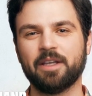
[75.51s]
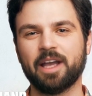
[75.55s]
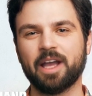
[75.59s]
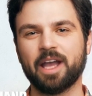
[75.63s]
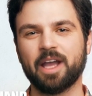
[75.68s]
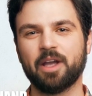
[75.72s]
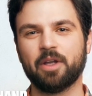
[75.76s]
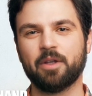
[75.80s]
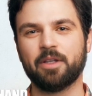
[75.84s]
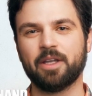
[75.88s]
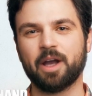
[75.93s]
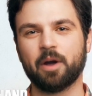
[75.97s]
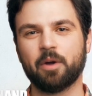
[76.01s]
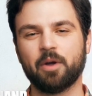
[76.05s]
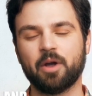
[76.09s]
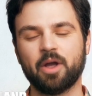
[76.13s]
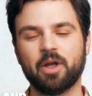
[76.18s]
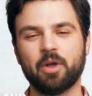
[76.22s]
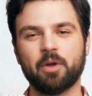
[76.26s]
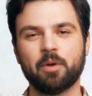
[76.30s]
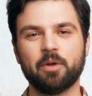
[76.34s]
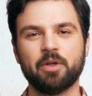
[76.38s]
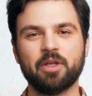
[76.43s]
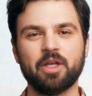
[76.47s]
Here's how to
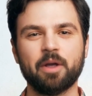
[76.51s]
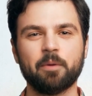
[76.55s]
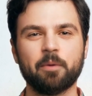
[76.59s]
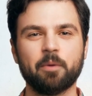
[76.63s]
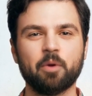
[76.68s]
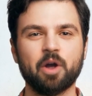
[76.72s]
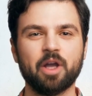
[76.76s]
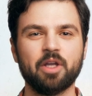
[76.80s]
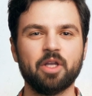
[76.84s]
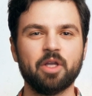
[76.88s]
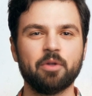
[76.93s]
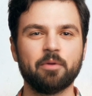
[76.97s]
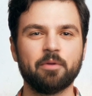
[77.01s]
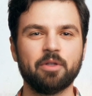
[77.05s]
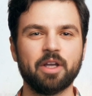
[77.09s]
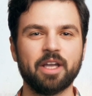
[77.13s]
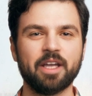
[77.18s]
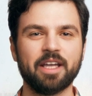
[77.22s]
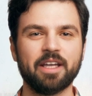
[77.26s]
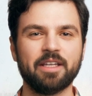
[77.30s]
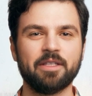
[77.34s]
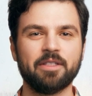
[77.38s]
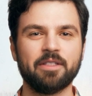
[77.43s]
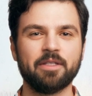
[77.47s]
use compression
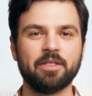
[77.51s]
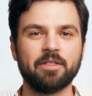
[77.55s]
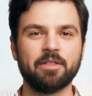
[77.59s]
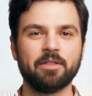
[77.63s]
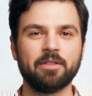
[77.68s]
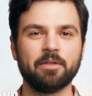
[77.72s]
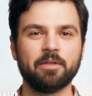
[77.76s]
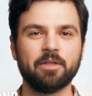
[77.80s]
fittings.